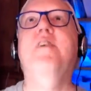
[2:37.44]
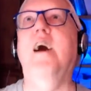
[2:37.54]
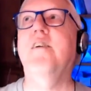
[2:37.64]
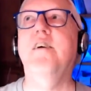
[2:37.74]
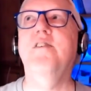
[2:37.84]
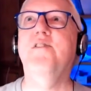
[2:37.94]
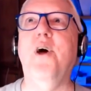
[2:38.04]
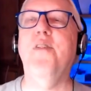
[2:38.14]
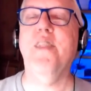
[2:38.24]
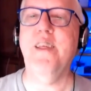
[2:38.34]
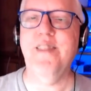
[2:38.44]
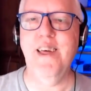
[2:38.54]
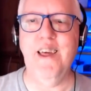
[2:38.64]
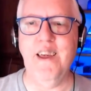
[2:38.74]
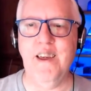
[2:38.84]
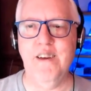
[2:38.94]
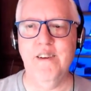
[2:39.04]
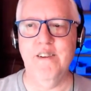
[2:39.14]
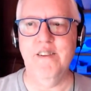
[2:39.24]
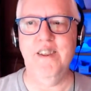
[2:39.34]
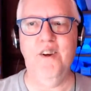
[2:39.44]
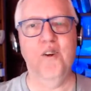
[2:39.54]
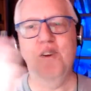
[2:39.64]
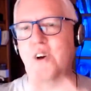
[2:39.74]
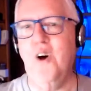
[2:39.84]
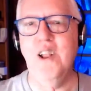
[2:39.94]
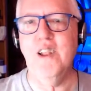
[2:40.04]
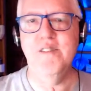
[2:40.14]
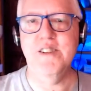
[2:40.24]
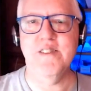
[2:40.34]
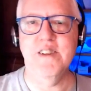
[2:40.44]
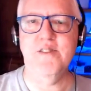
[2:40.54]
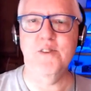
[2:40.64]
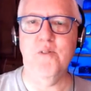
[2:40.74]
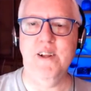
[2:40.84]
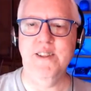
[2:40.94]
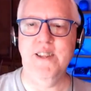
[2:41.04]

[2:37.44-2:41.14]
down and suddenly think. There, all of it's listed right